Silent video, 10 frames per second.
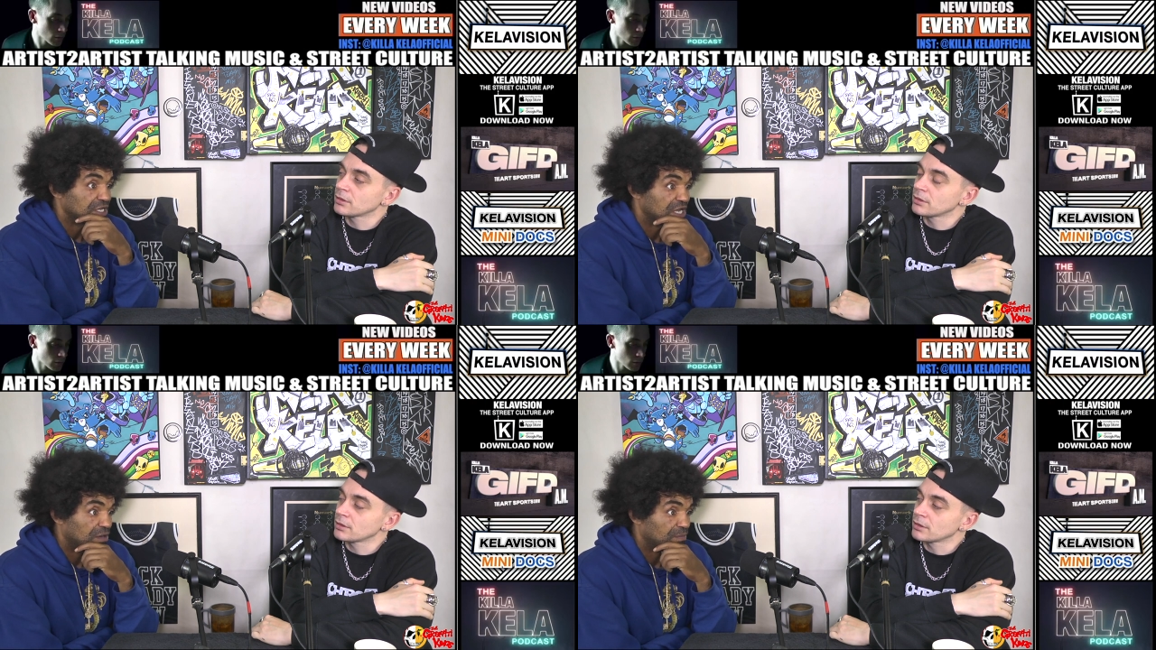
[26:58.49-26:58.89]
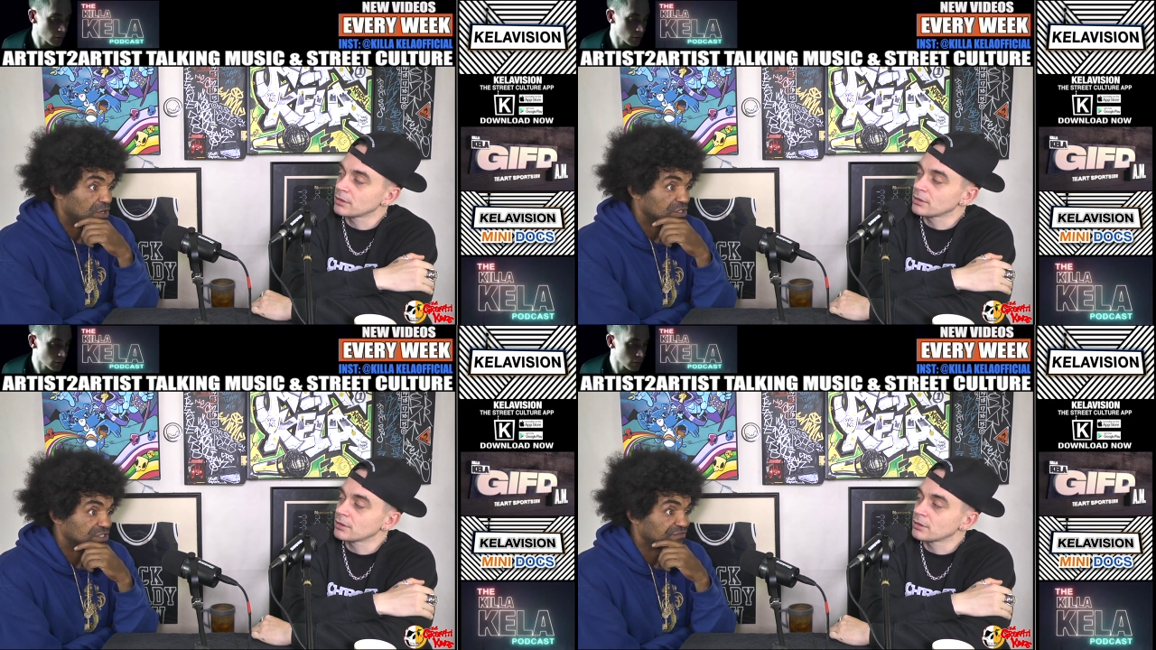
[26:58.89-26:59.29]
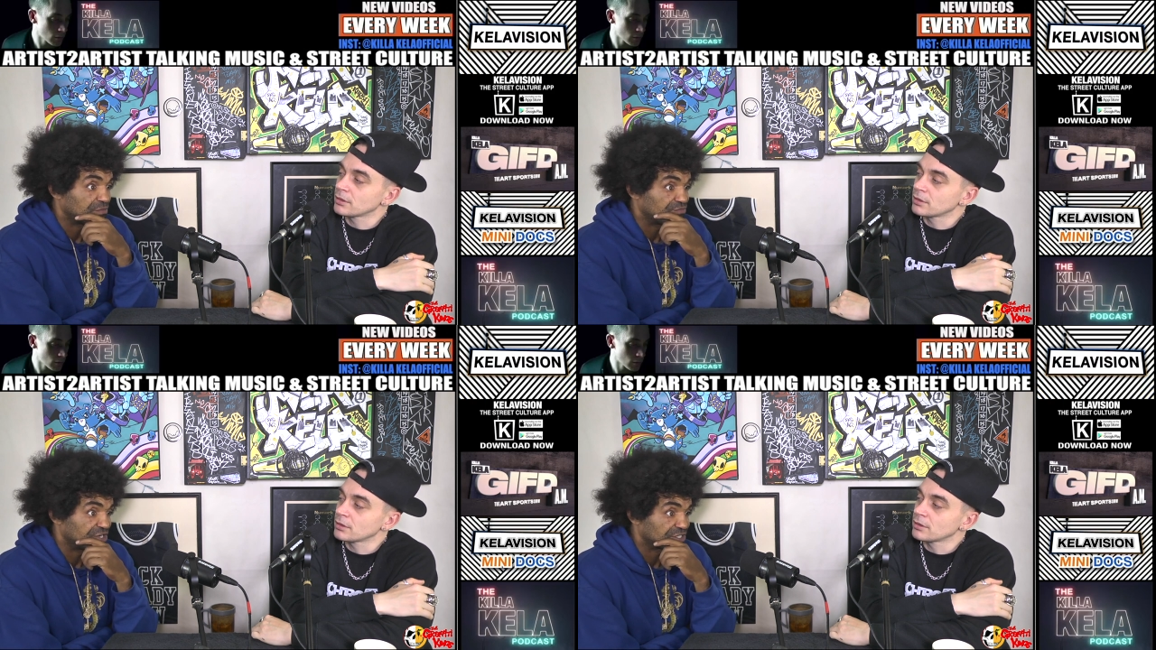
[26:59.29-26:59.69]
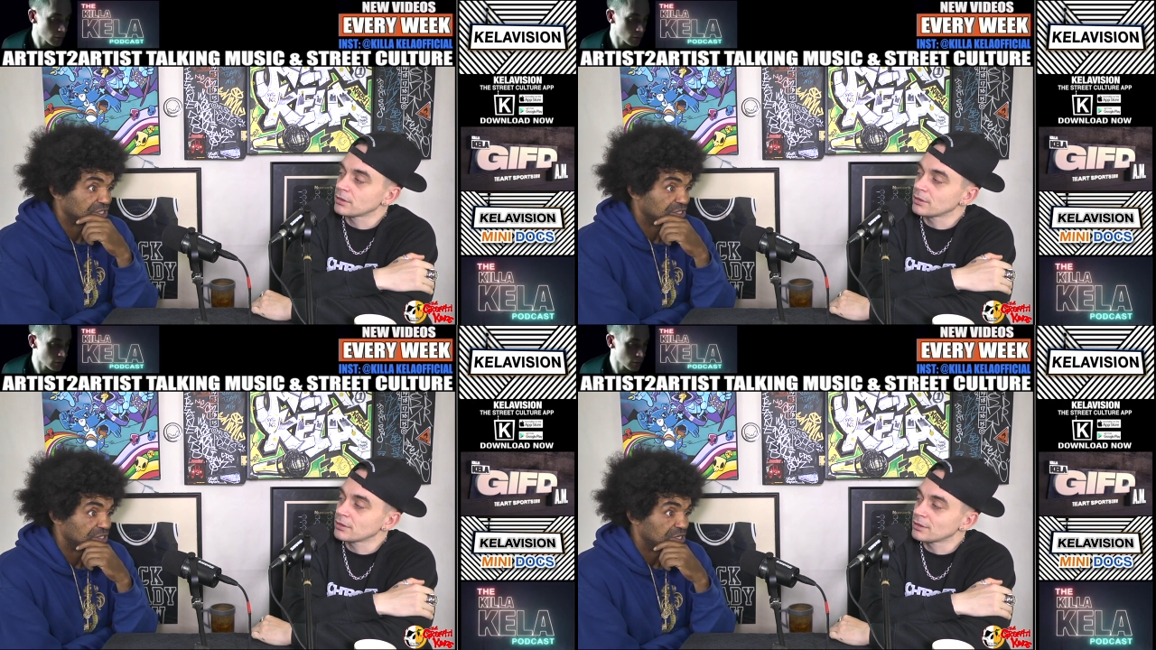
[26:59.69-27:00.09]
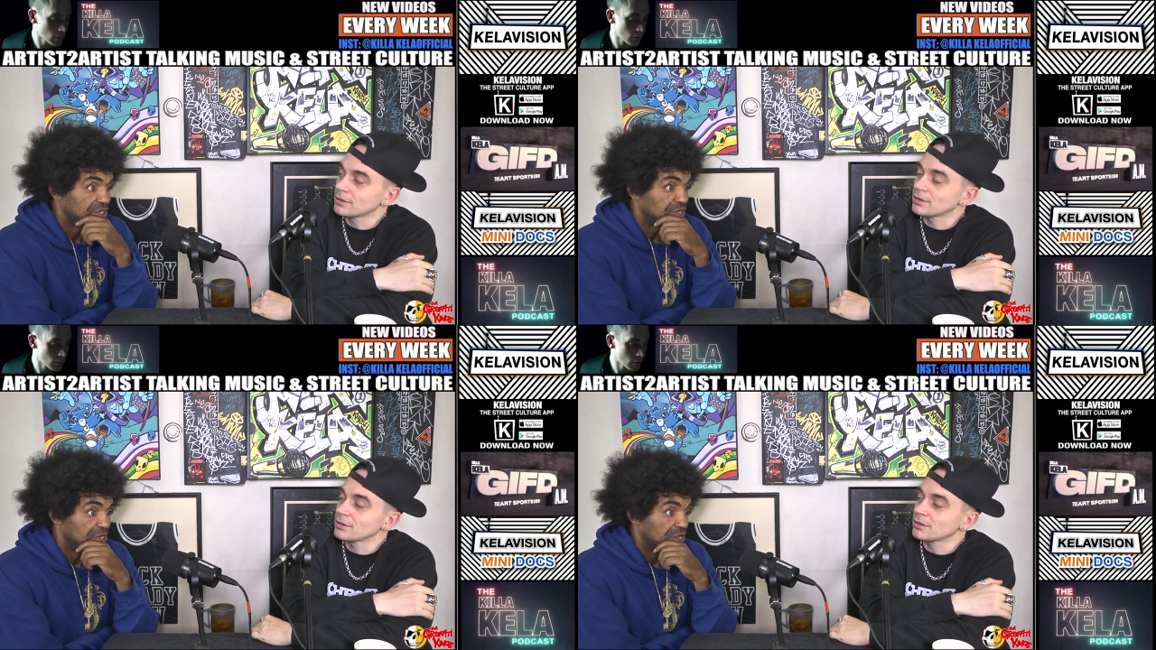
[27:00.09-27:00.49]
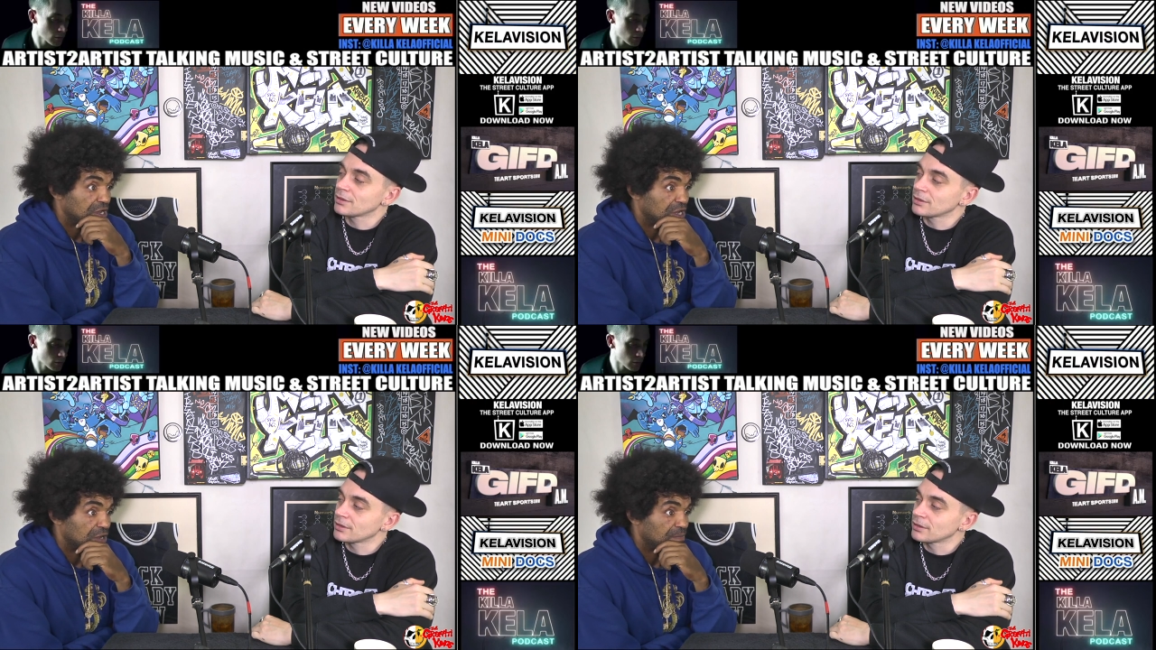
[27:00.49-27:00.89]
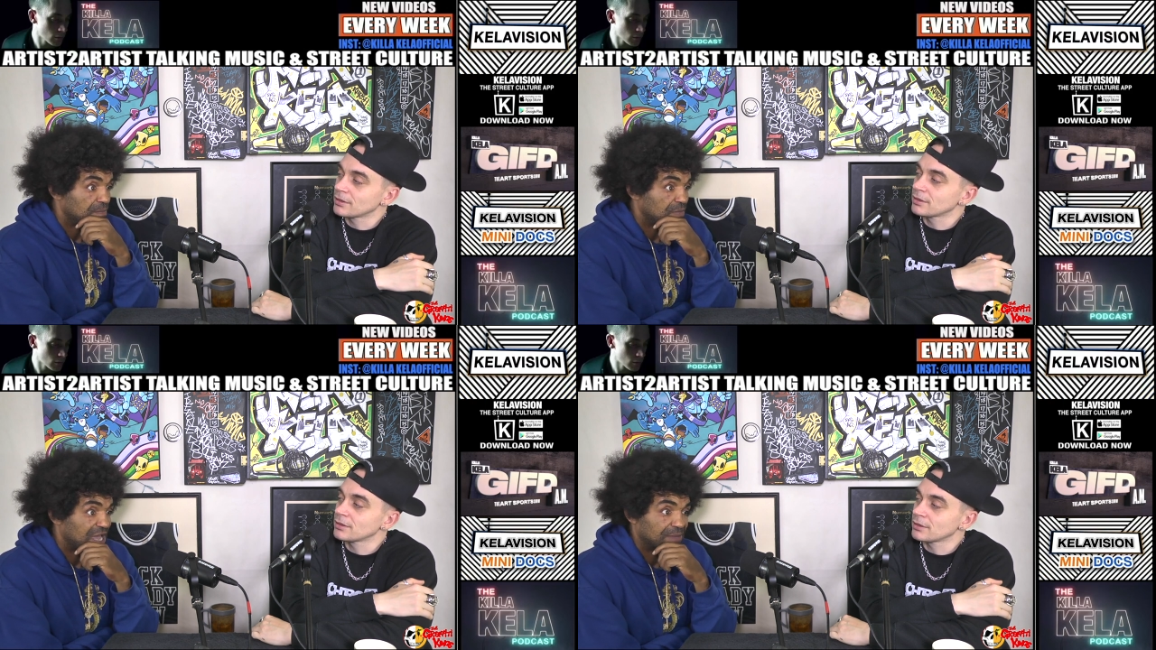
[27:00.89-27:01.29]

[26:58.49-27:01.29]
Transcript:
Speaker 1: young boxer from Brixton. Um,